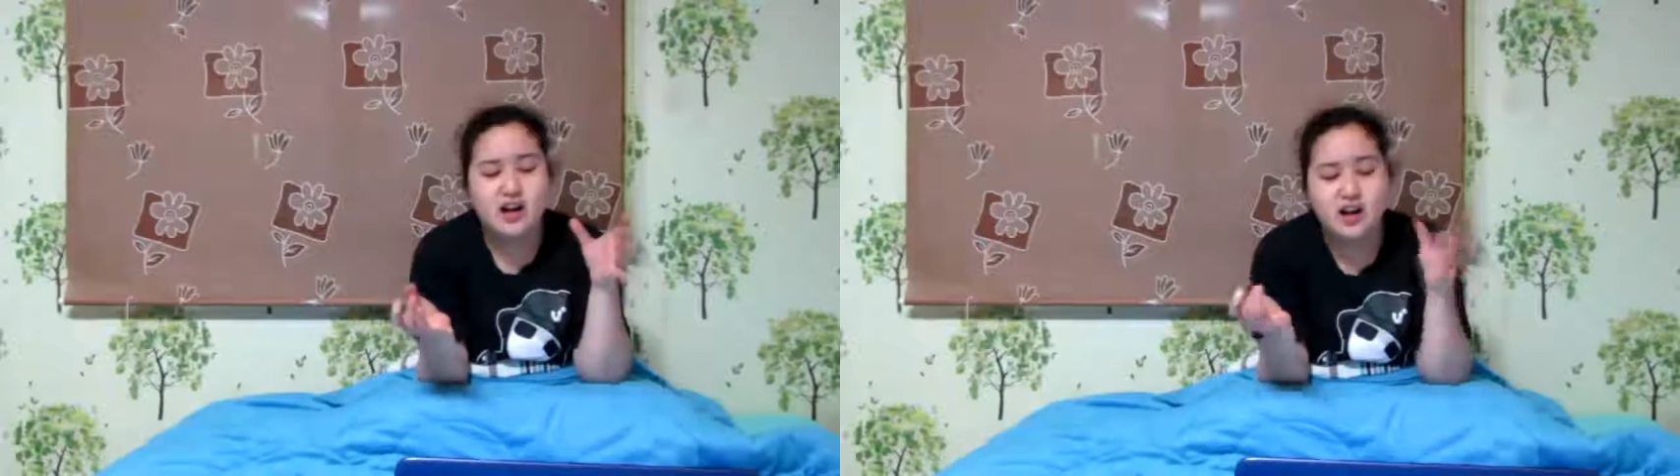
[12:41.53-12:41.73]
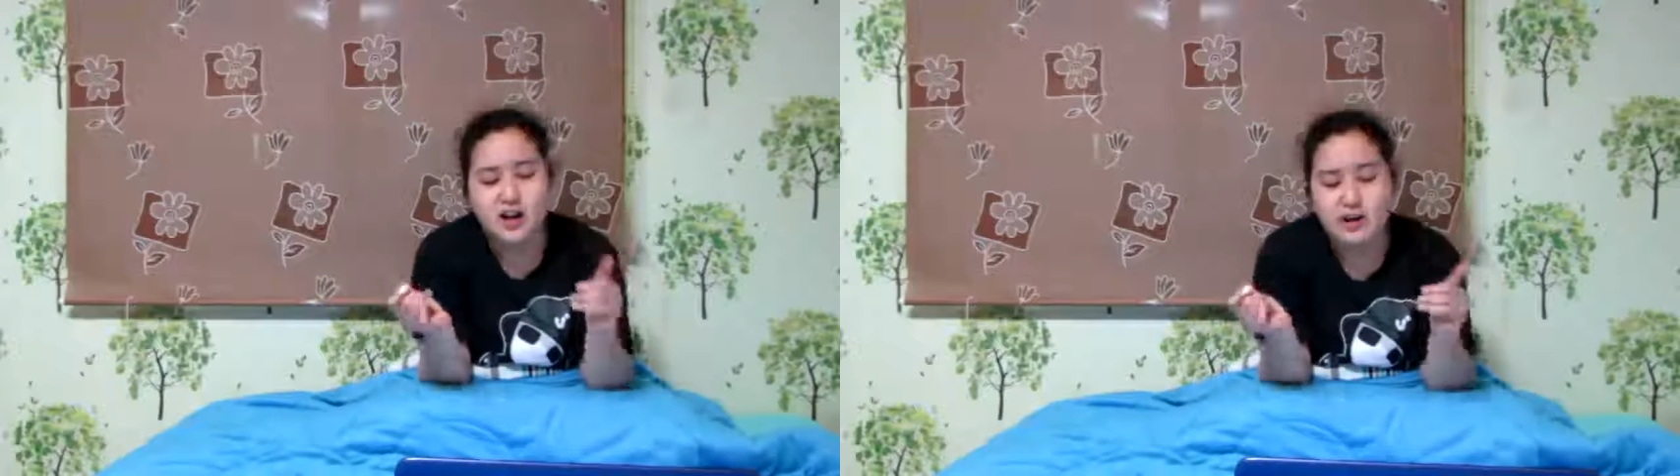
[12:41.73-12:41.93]

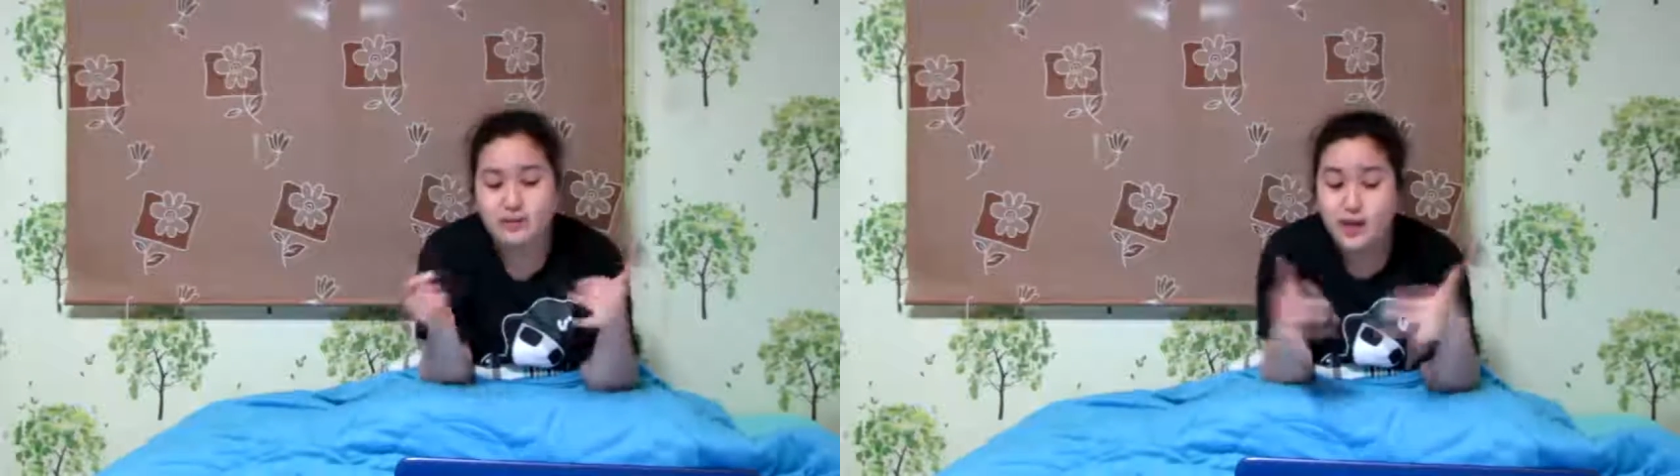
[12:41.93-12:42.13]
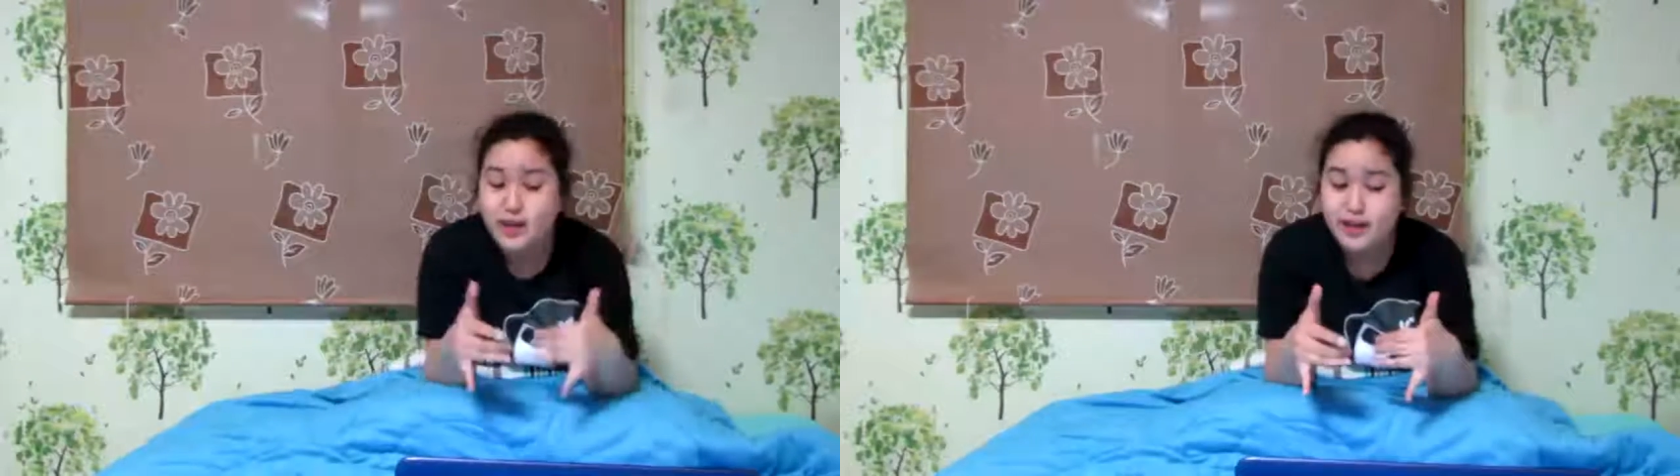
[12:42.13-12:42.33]

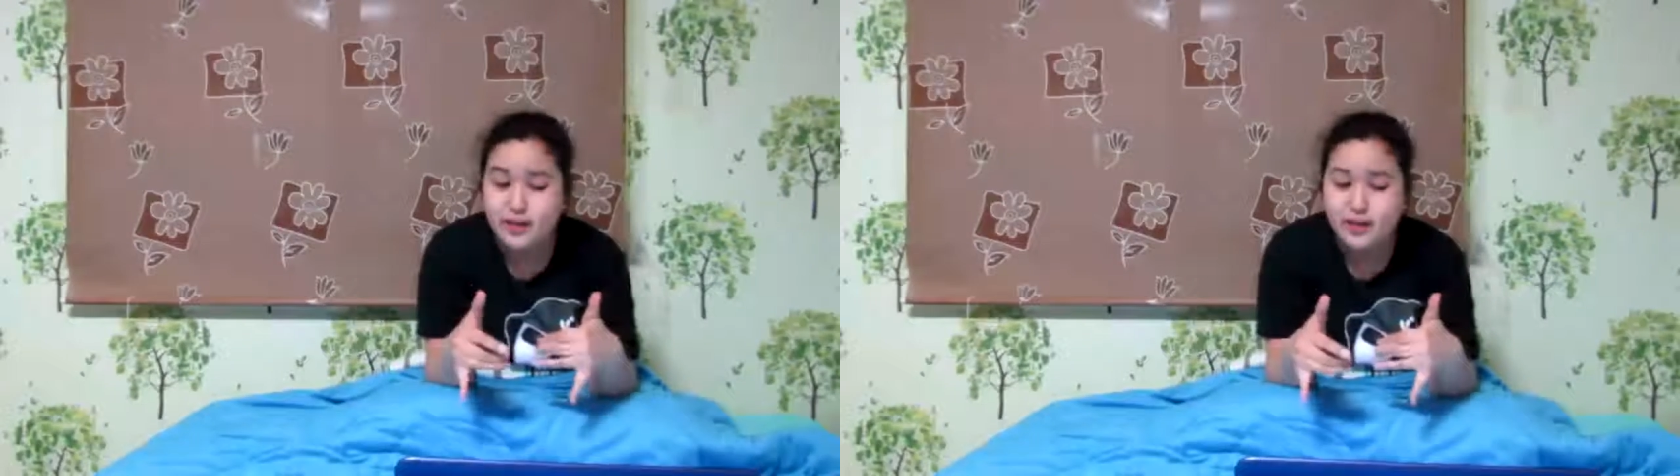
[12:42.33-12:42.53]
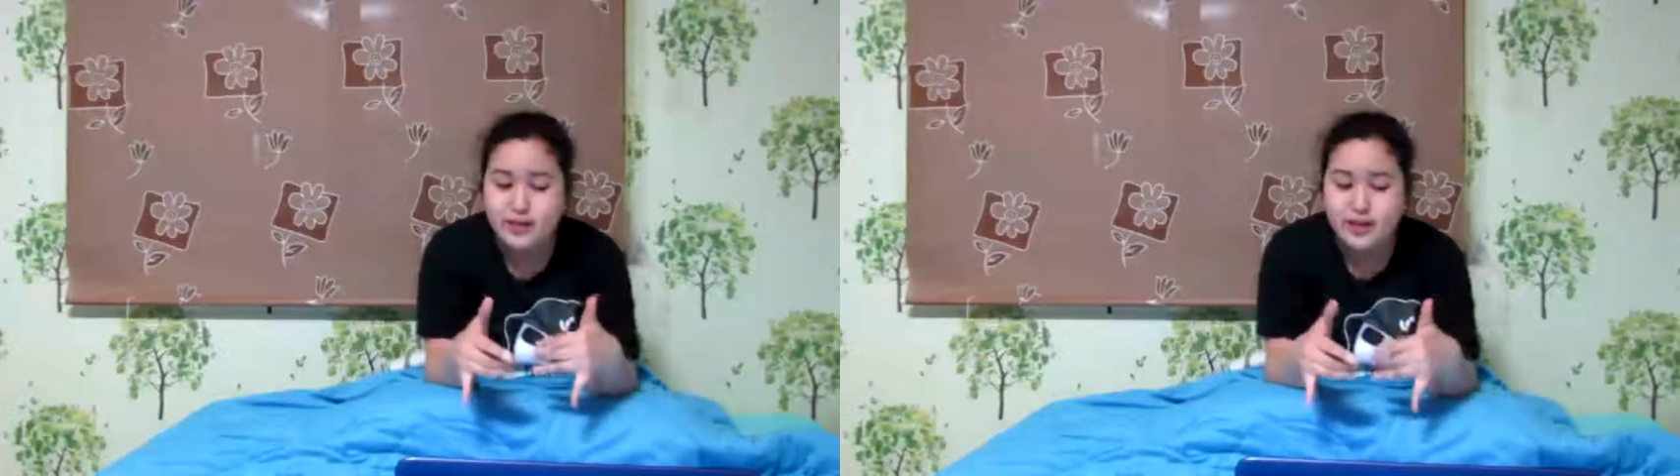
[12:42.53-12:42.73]
My
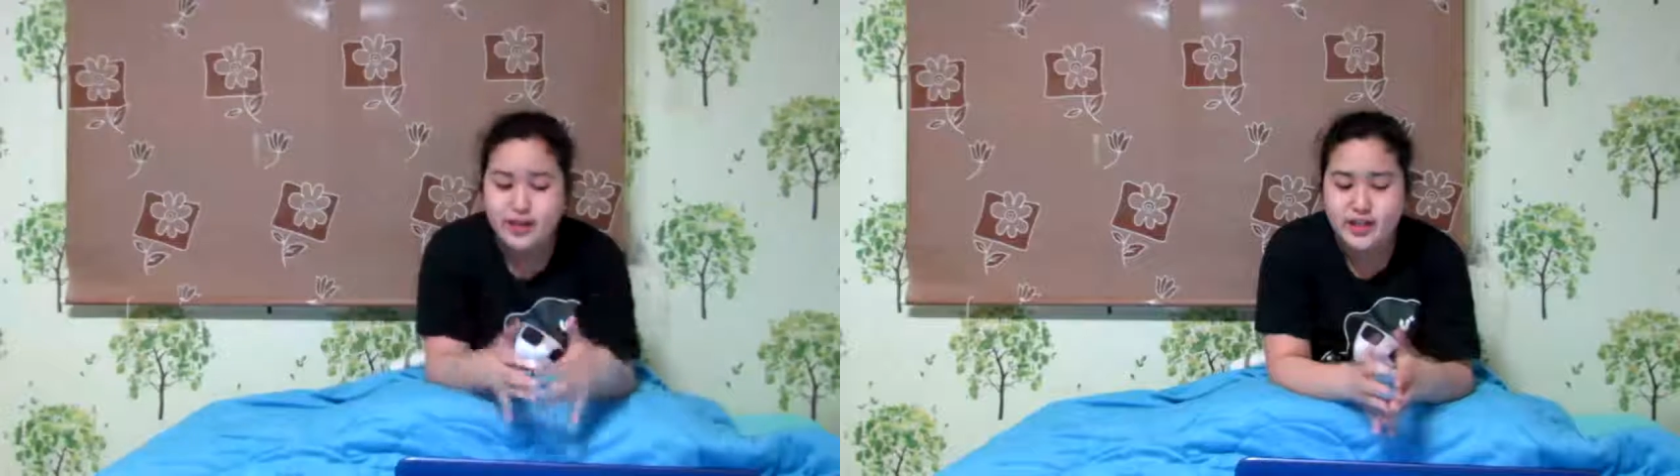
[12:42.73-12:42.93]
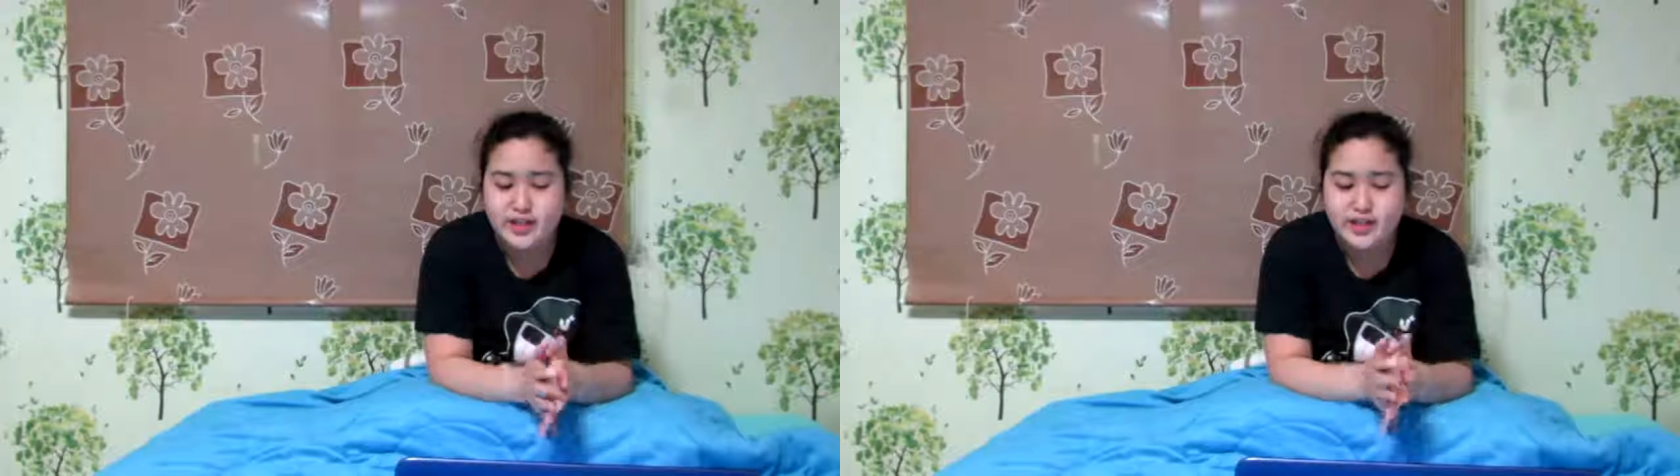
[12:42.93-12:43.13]
theory with
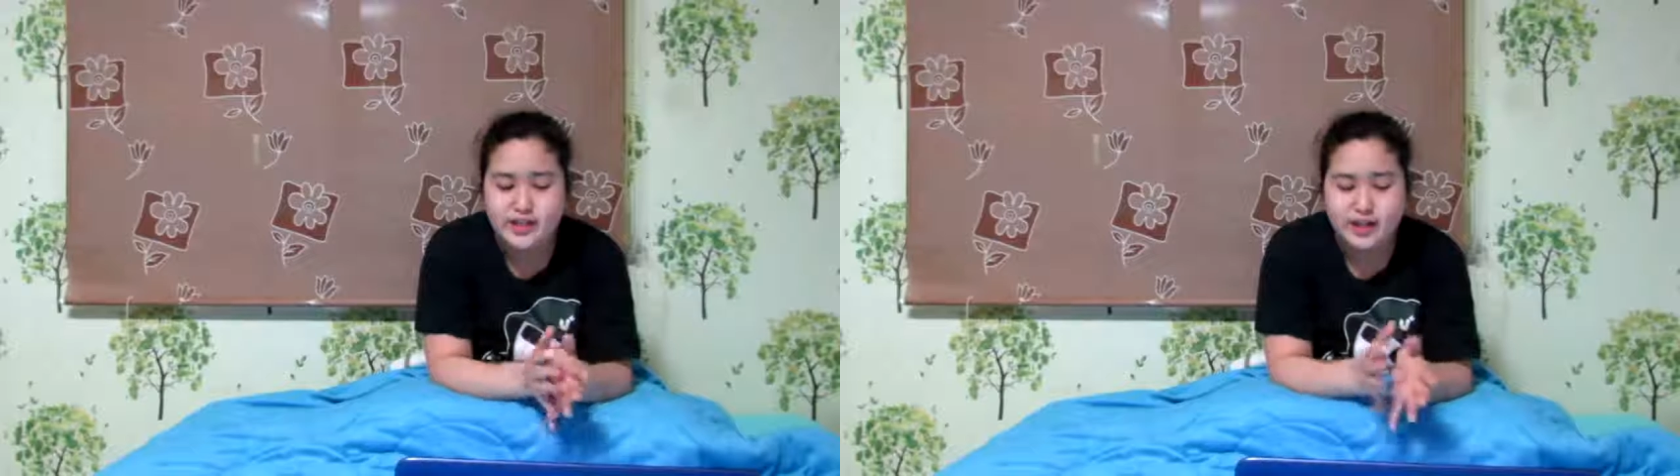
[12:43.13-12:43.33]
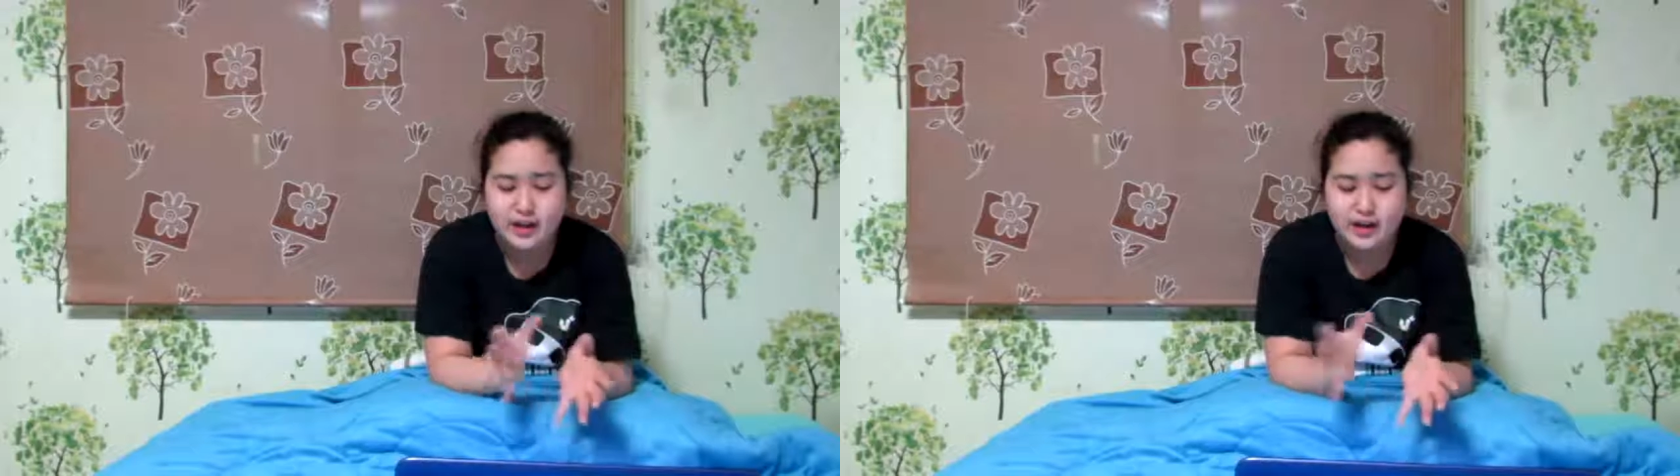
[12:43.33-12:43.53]
this